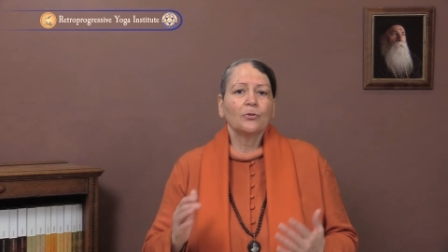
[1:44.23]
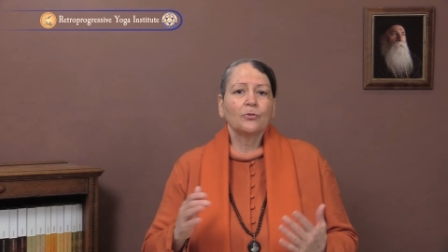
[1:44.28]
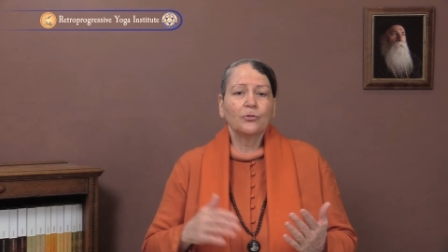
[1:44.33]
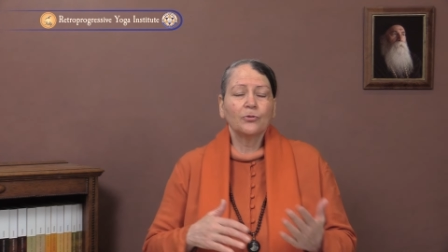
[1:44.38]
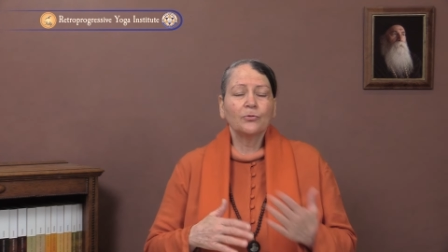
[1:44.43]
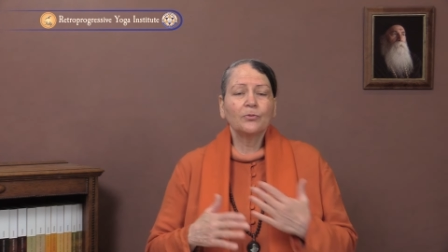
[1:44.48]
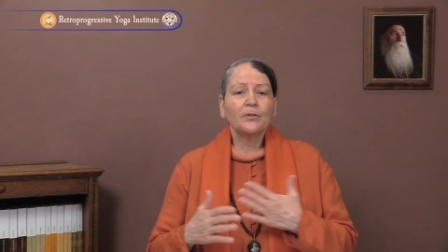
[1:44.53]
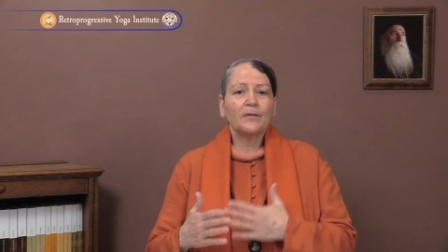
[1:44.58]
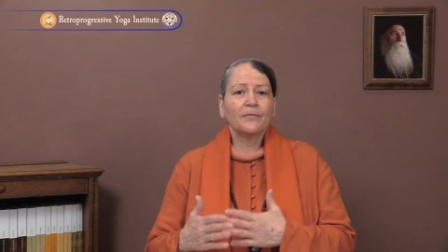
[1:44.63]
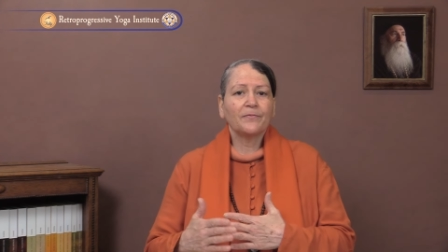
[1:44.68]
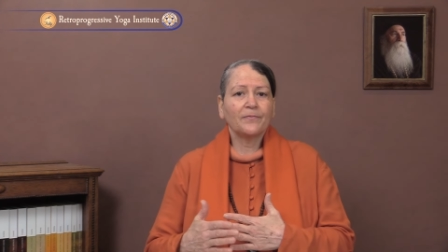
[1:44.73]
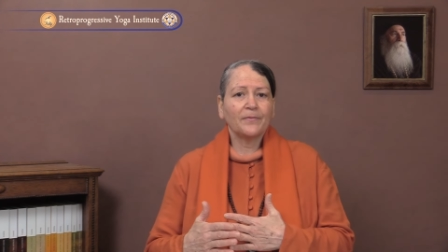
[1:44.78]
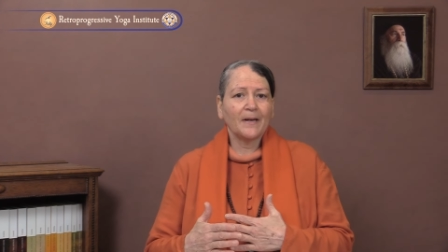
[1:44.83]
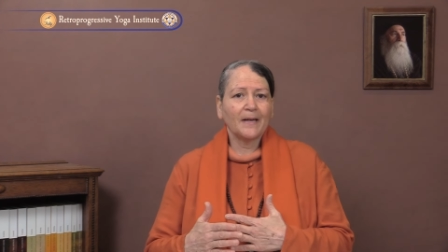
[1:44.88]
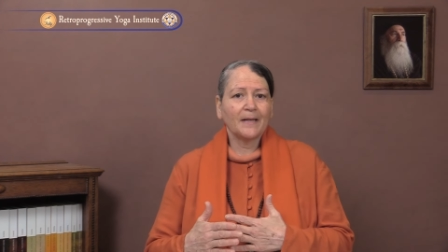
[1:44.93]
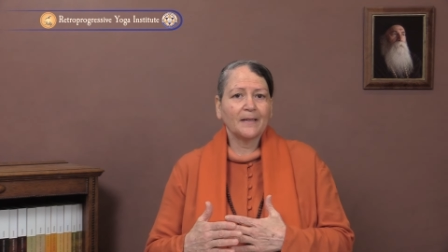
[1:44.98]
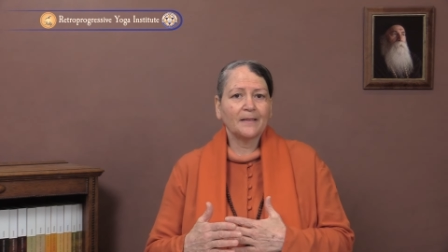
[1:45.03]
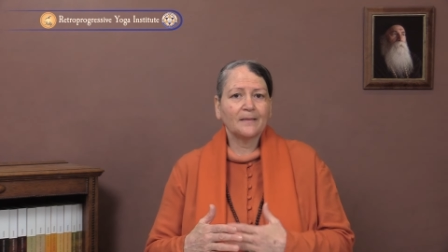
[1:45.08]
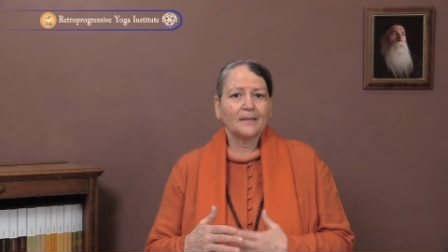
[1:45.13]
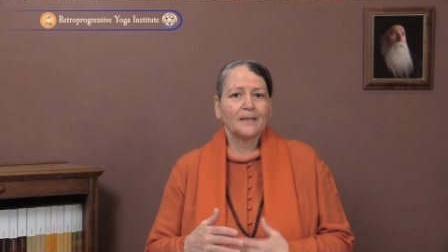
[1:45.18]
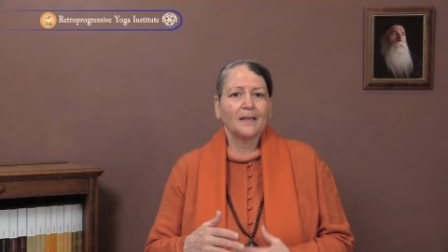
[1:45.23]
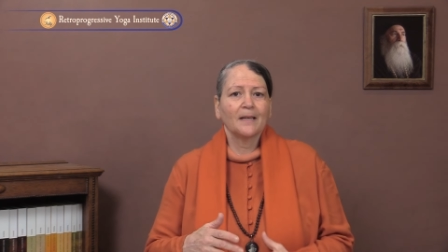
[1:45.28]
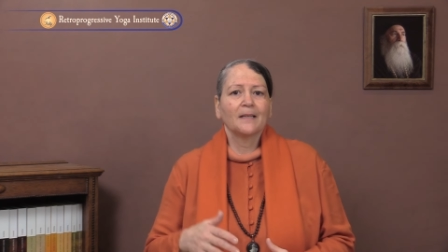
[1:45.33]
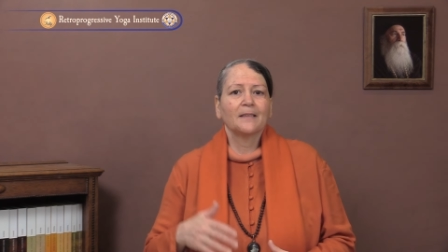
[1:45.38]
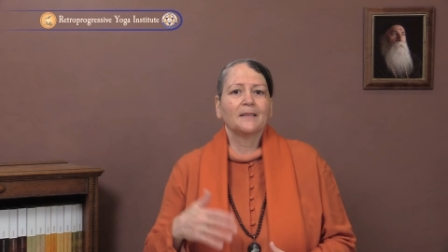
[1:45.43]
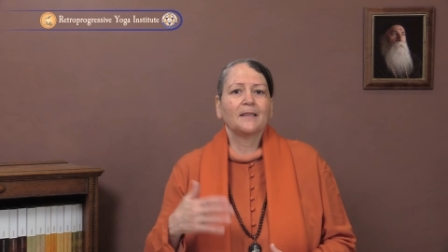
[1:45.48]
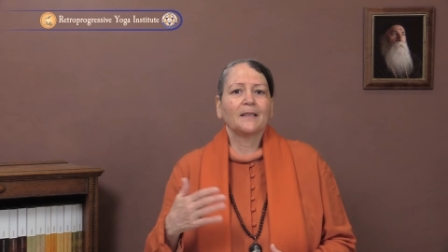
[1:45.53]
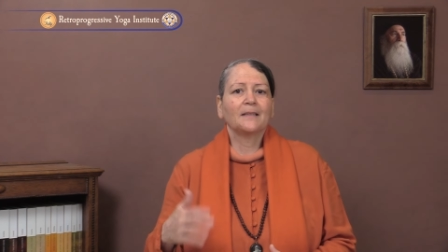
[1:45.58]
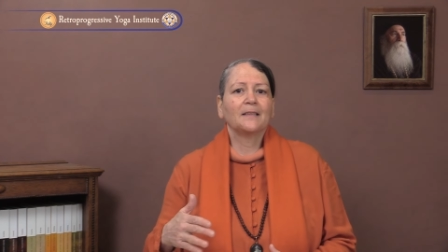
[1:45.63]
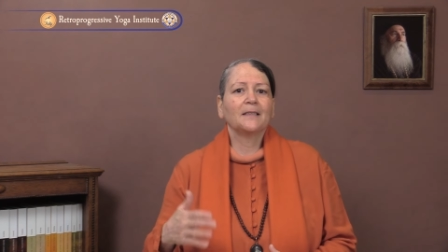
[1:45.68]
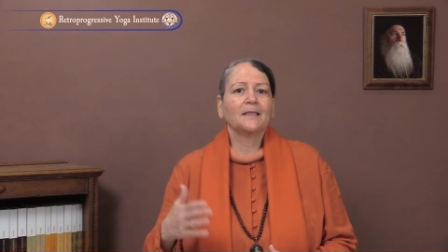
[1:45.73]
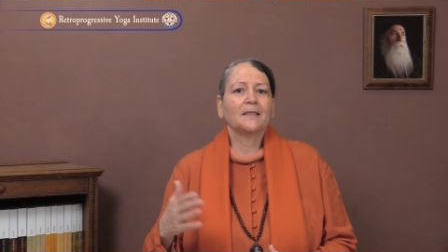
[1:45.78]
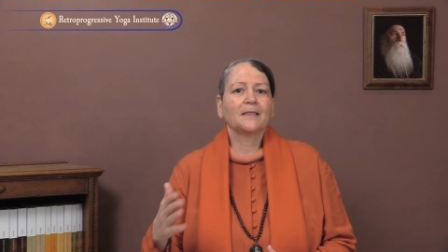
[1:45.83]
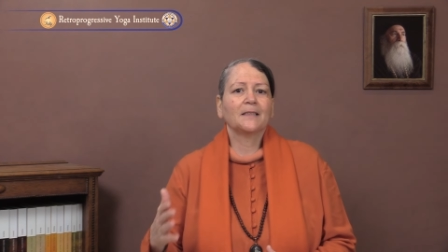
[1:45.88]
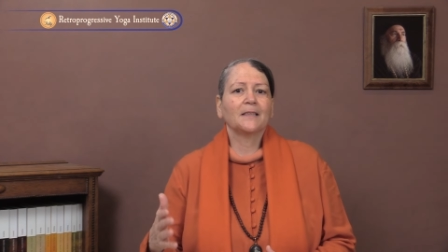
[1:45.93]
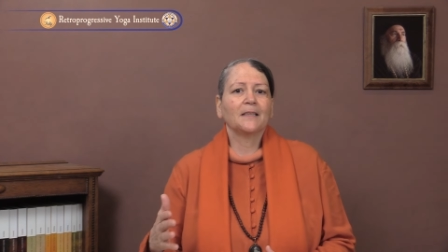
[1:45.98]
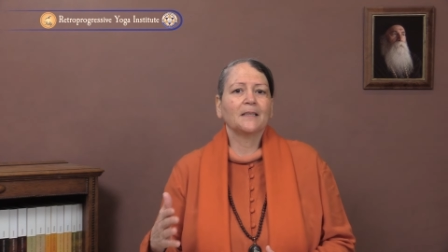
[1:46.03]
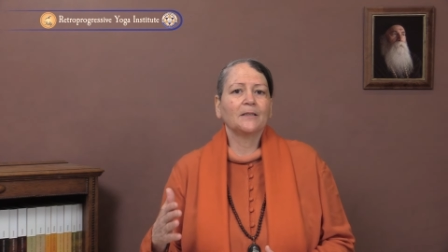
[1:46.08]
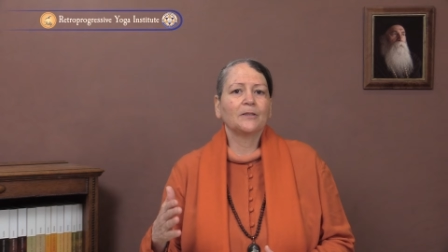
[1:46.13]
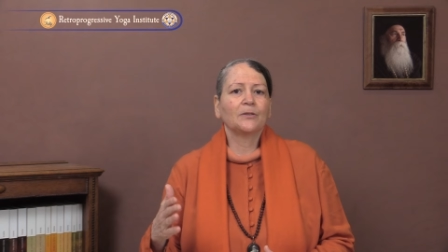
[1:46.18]
to the fact that
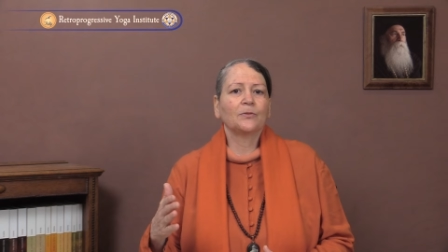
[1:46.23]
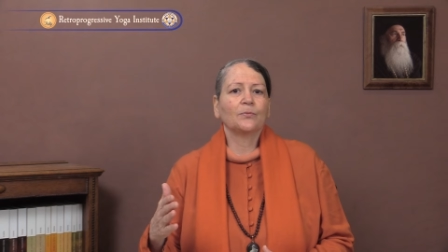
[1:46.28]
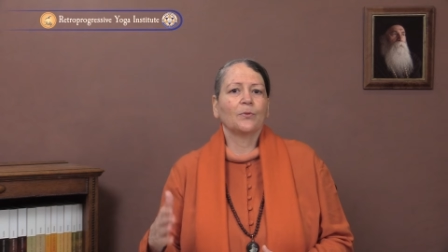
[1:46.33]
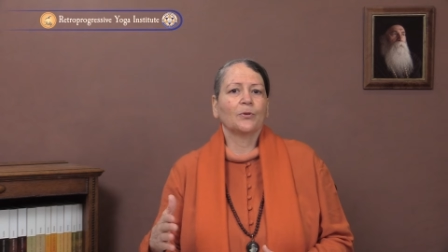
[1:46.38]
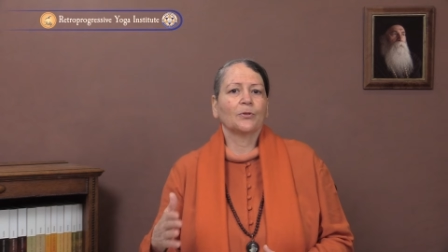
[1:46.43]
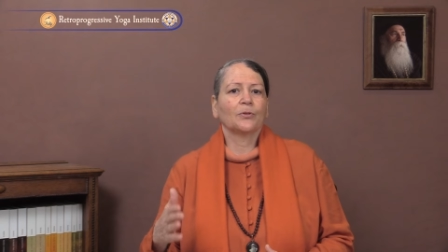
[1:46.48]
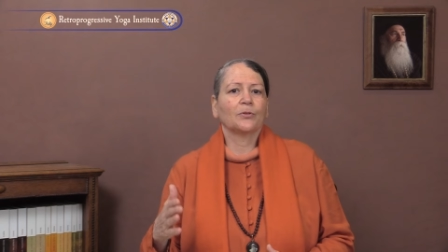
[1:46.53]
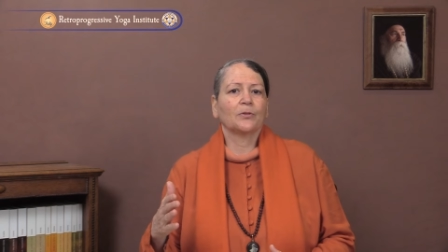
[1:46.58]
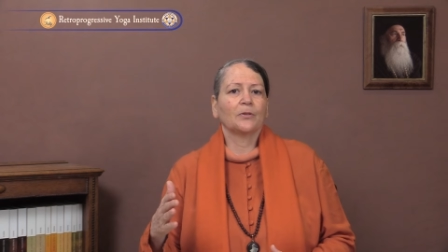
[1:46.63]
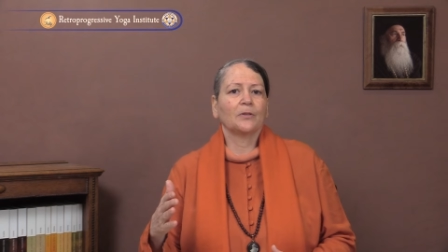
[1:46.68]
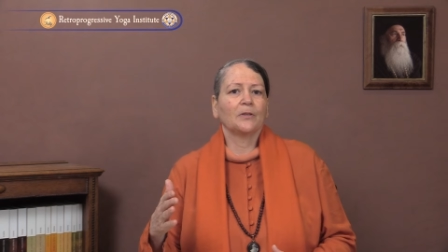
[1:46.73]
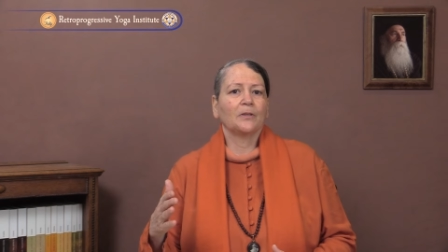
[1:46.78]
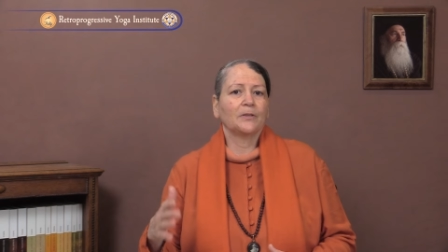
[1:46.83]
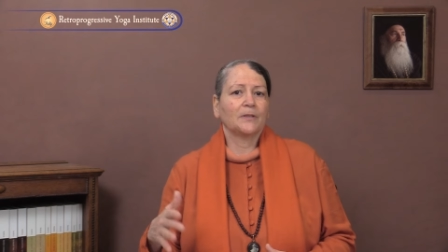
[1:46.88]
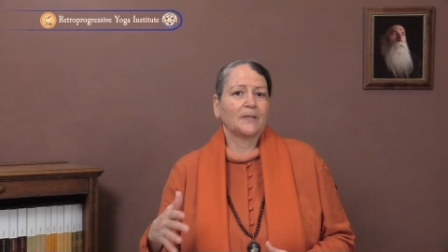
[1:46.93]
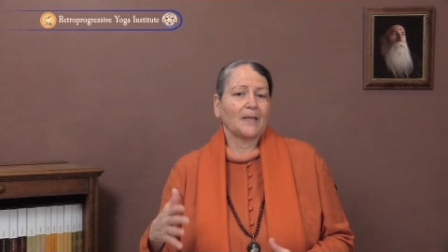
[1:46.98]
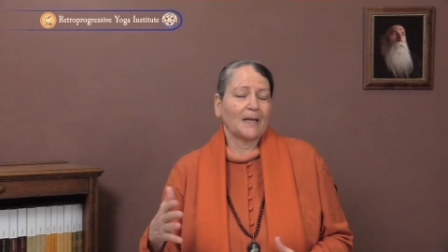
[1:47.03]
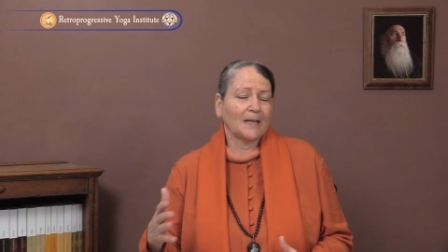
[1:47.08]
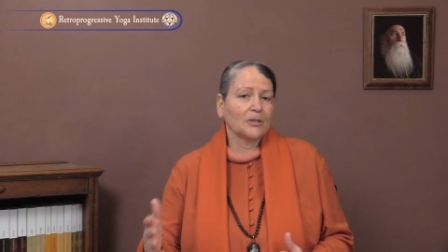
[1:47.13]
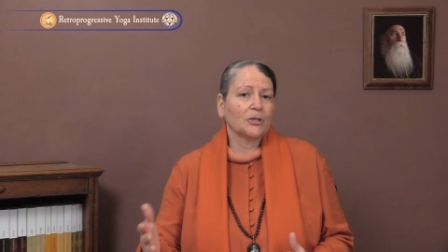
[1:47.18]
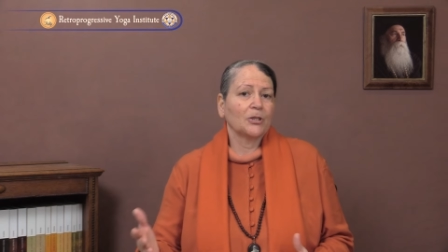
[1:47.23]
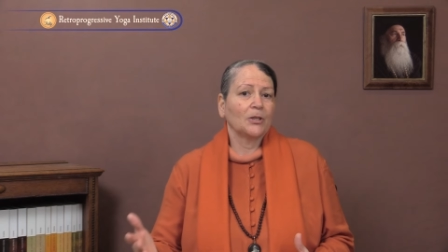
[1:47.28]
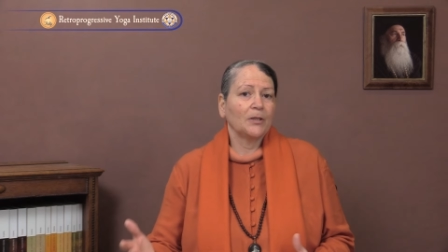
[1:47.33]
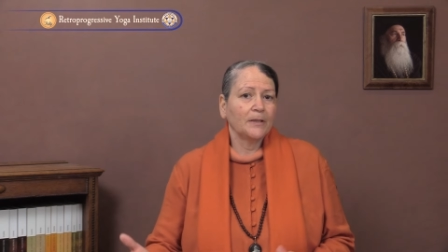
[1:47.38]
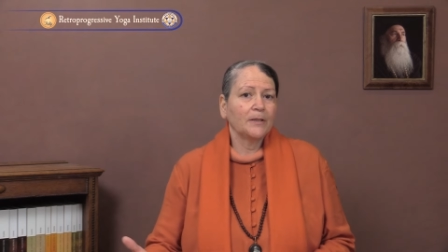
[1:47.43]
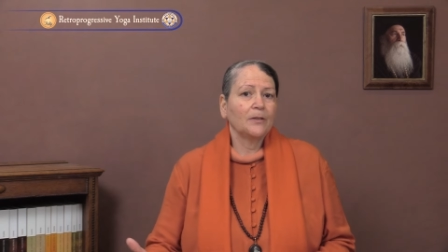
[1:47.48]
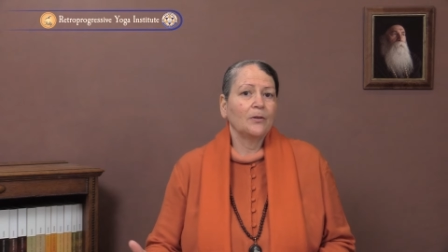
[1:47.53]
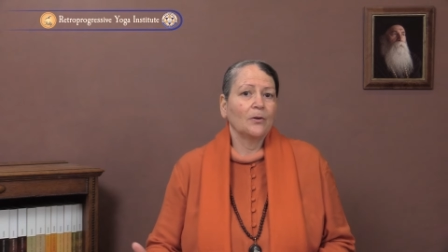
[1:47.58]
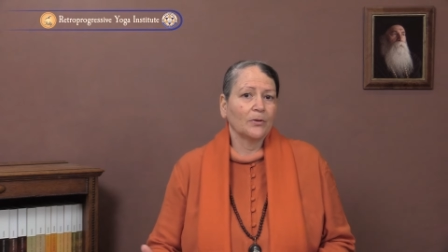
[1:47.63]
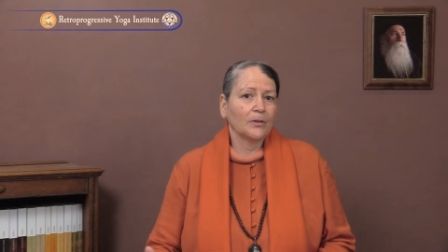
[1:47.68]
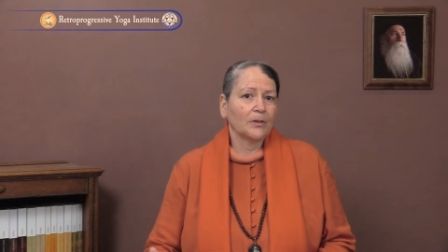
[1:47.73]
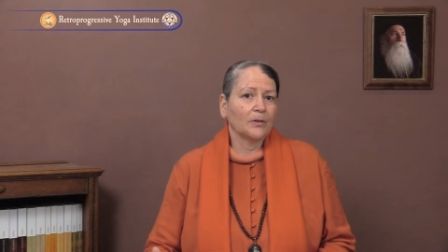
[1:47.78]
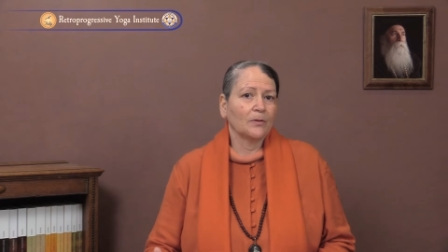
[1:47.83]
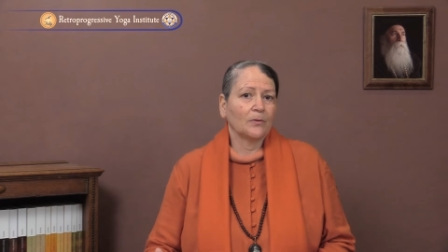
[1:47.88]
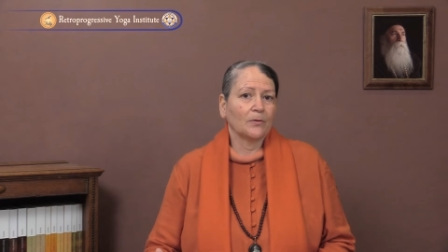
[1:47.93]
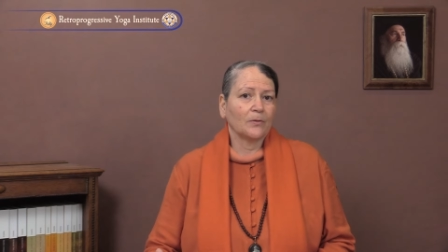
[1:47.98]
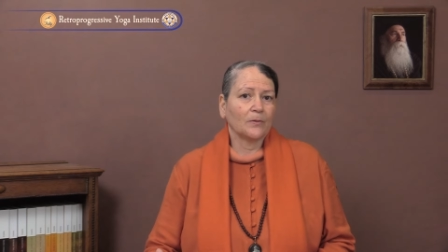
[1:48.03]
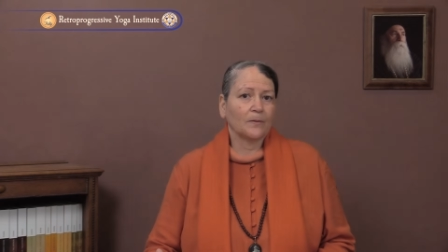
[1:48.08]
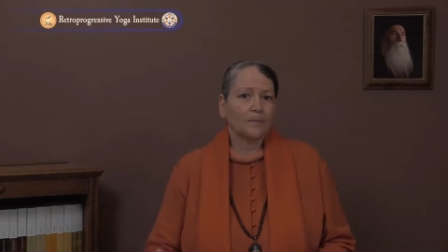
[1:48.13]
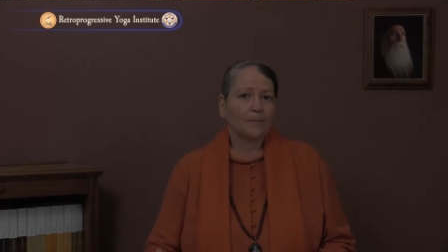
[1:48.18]
this is what is actually going on.